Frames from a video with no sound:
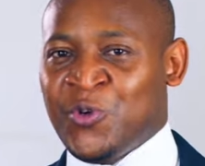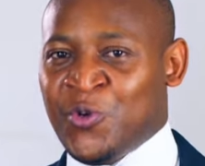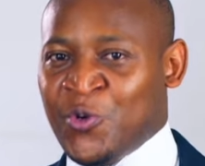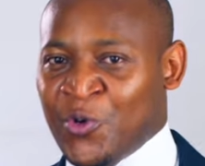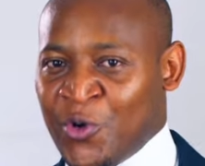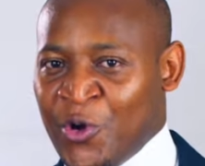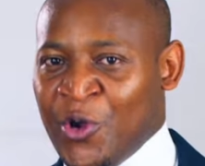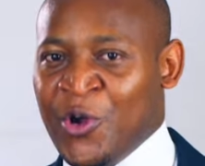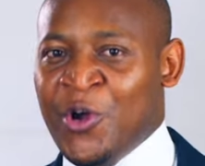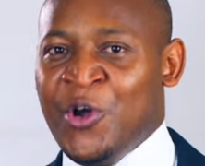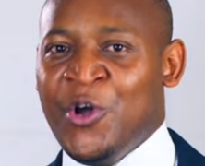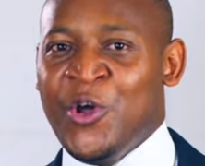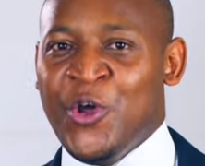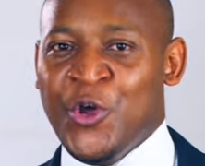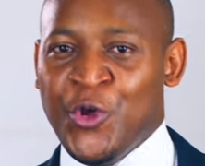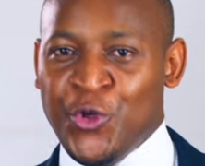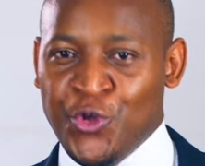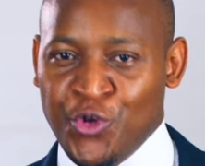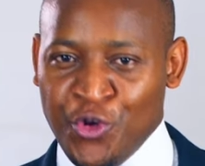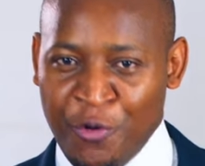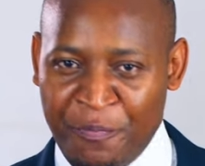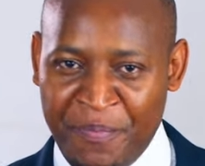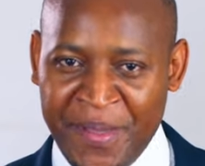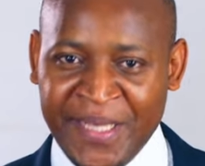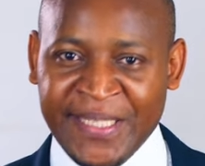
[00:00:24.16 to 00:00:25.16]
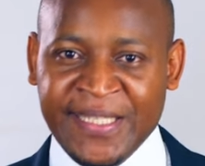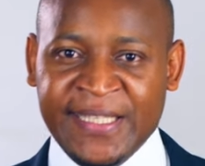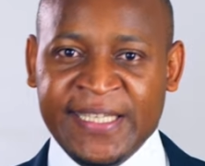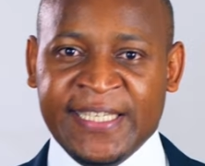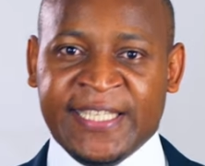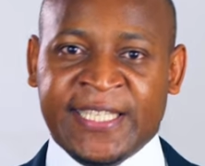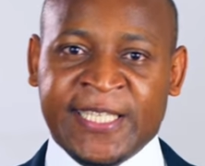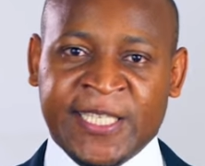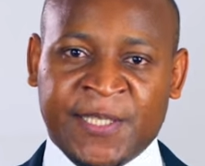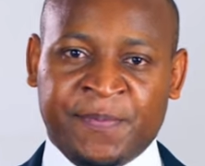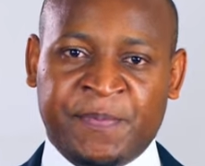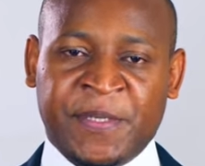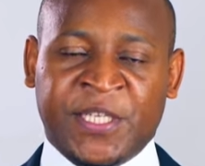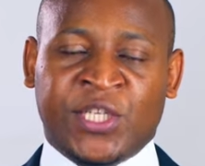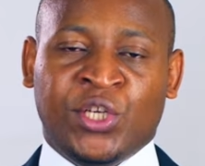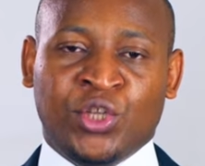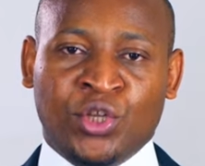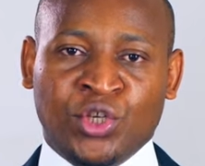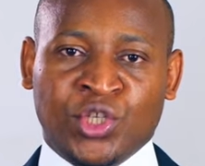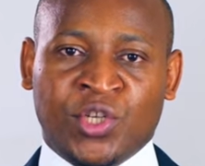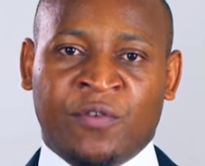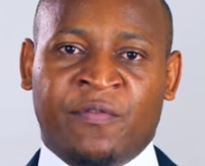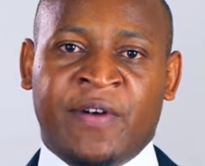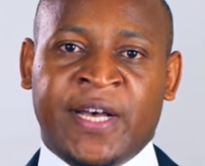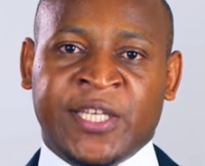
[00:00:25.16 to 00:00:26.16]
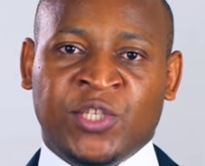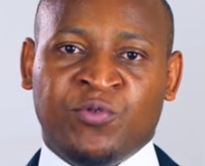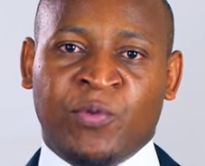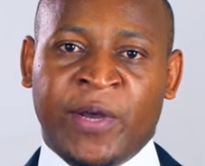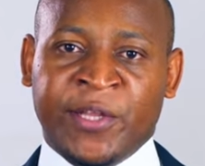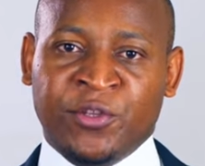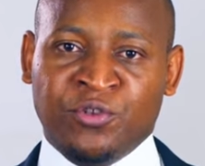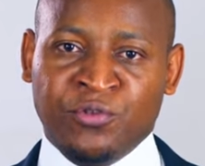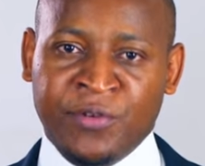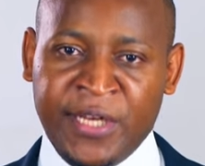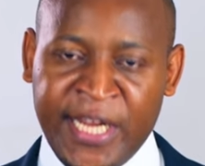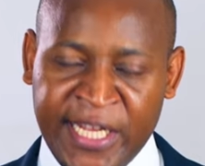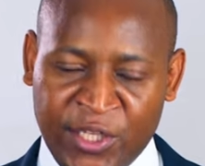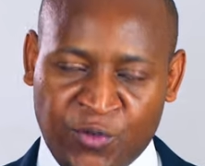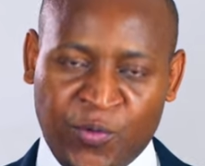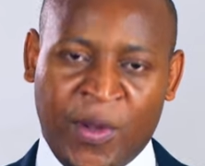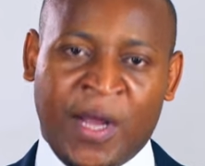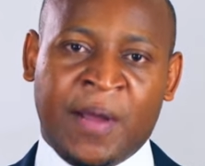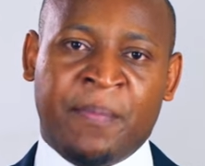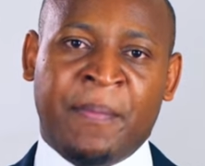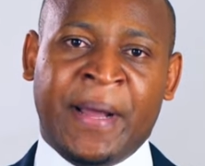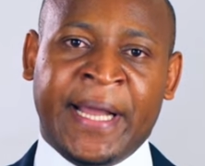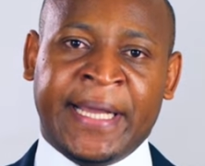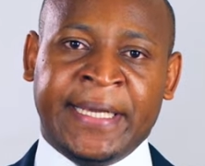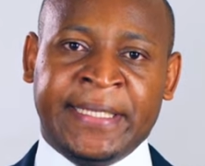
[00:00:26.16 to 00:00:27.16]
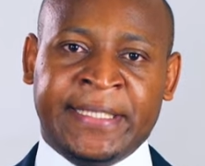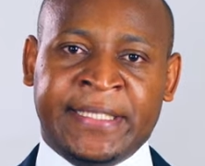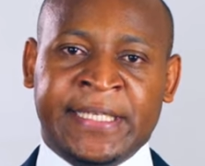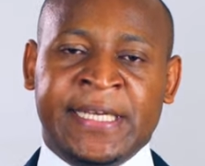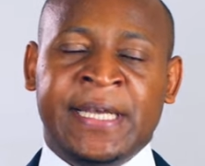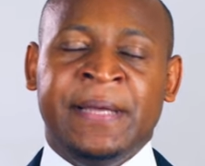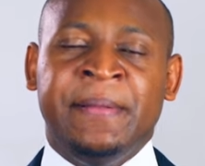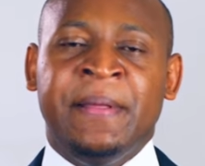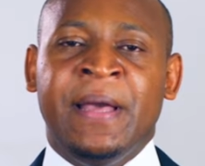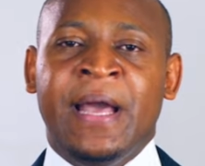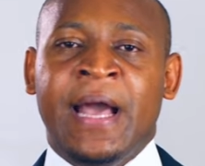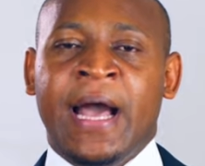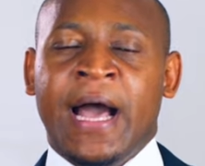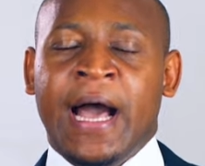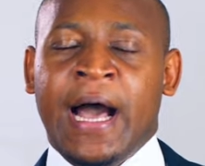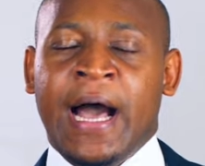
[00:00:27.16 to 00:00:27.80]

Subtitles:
to grow your business, especially those of us who are into network marketing.